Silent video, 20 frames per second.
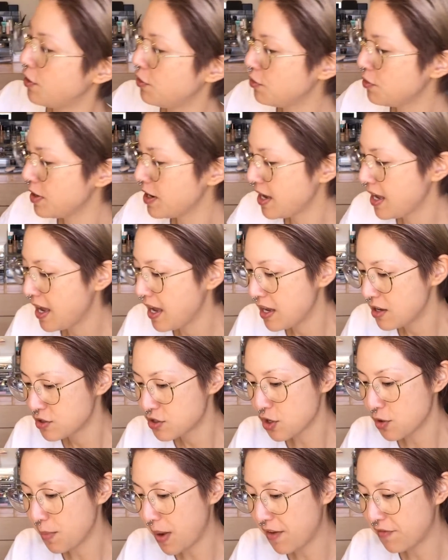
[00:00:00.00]

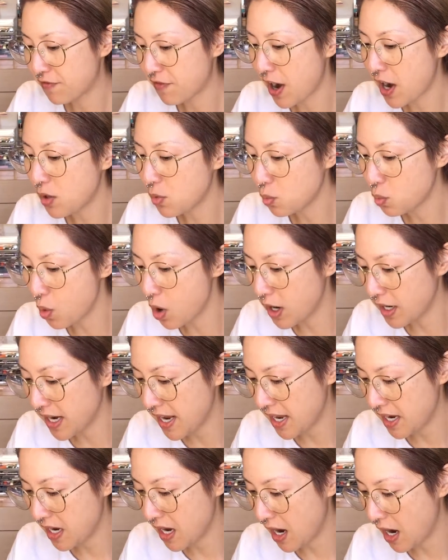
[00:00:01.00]
So my friend
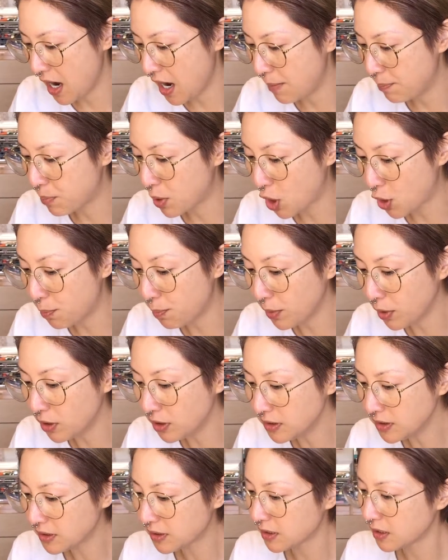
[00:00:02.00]
wanted
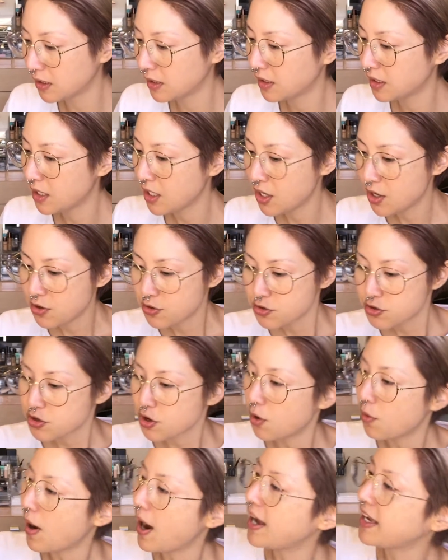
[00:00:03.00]
purples,
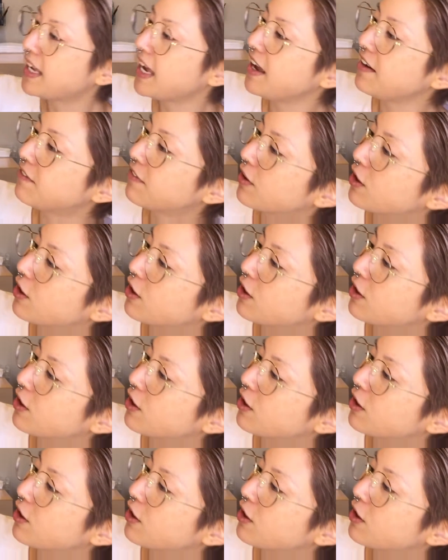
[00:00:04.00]
so I gave